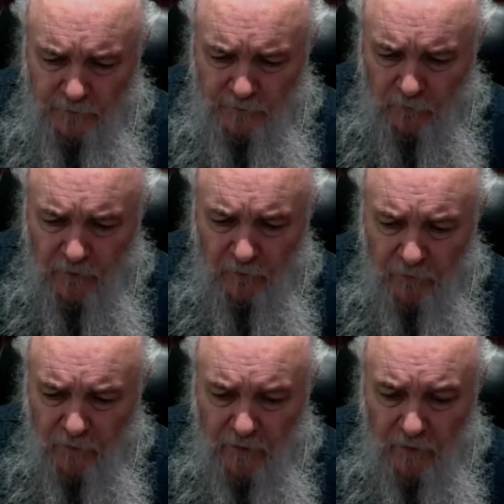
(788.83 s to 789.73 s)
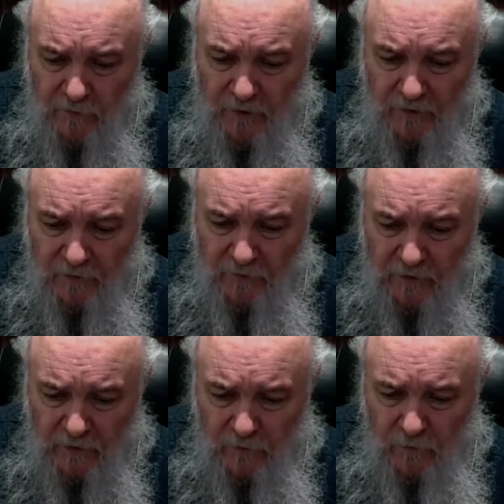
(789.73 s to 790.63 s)
Some people come out of
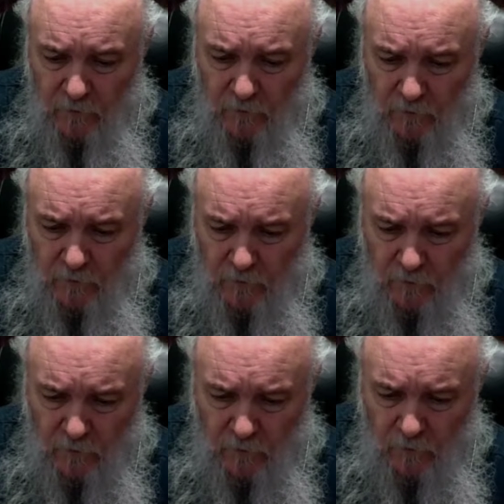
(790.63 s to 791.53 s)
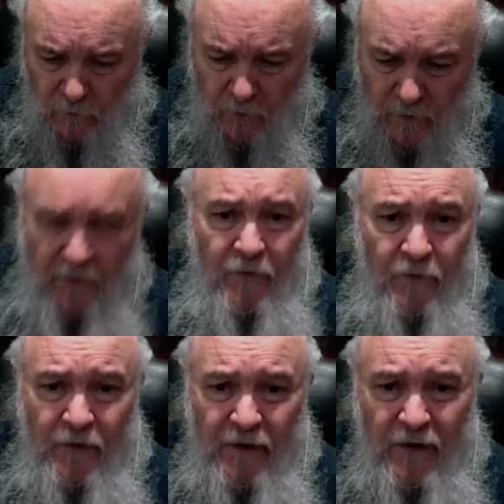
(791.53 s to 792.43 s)
it with
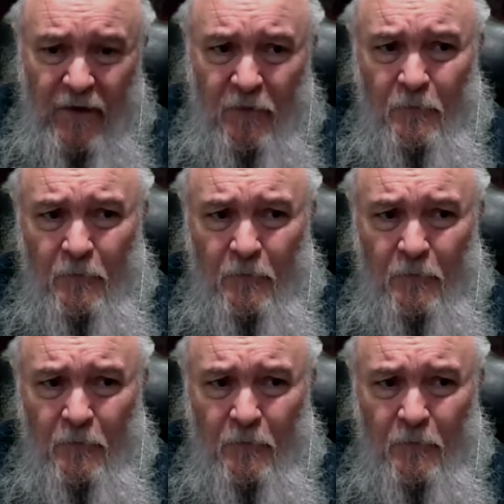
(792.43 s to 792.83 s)
the